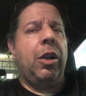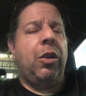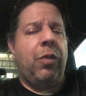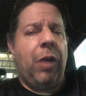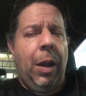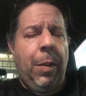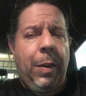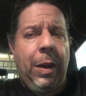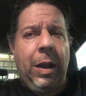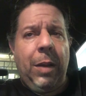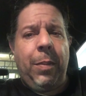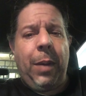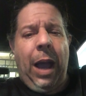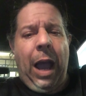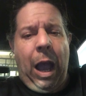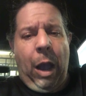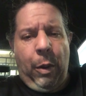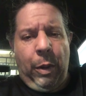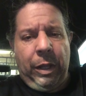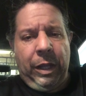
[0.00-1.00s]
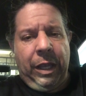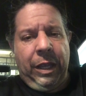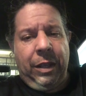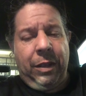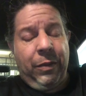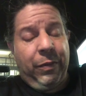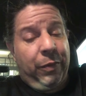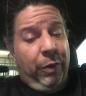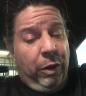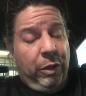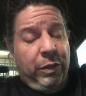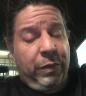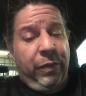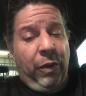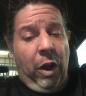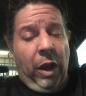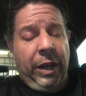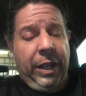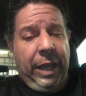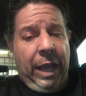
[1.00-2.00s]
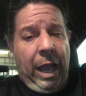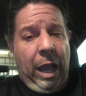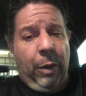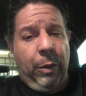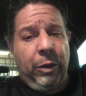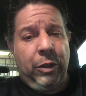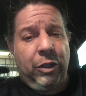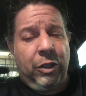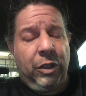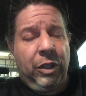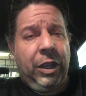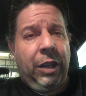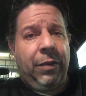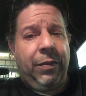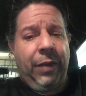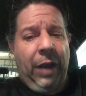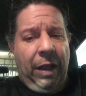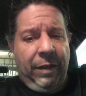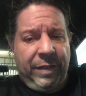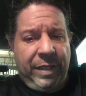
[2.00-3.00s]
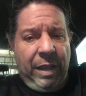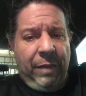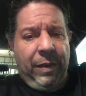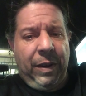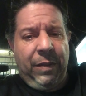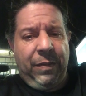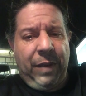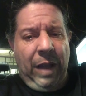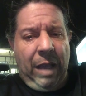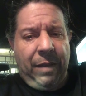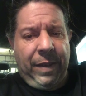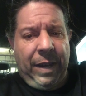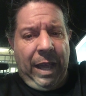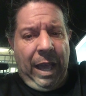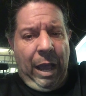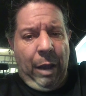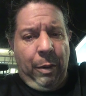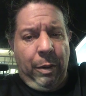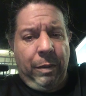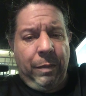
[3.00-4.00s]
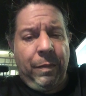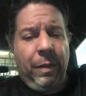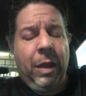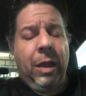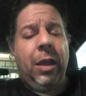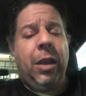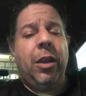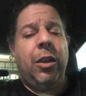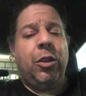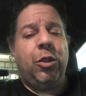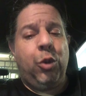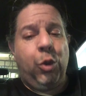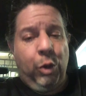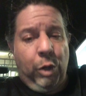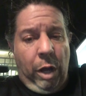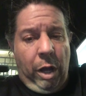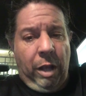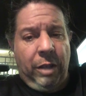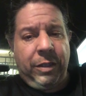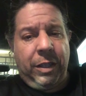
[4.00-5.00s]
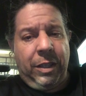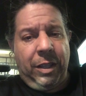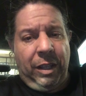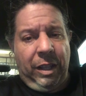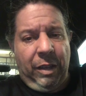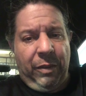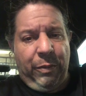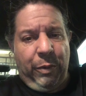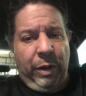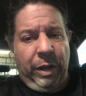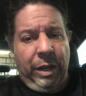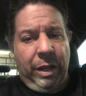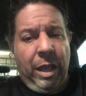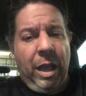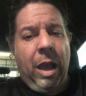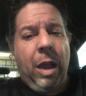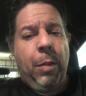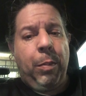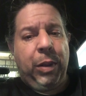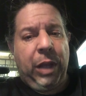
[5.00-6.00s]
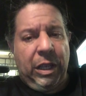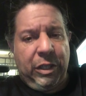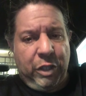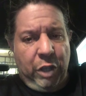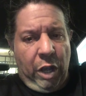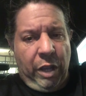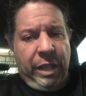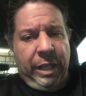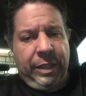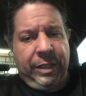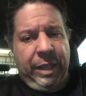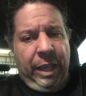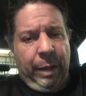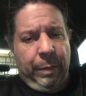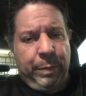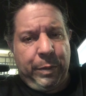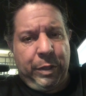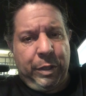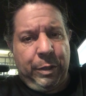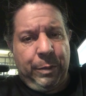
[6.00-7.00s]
Grubhub hourly, the first 40 hours, you get 5.75 an hour, $2 a delivery, plus all your tips.